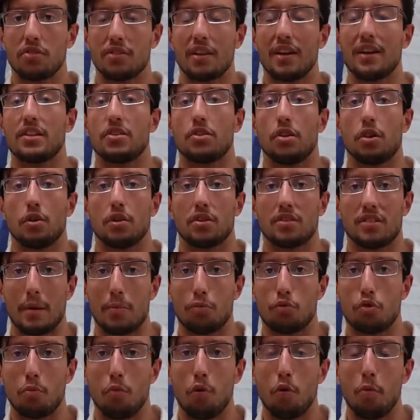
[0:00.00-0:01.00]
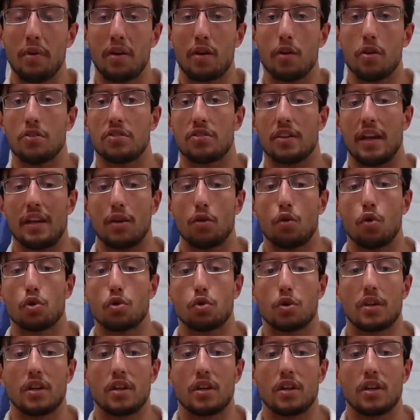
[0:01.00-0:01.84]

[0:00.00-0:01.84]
that is not acceptable because it goes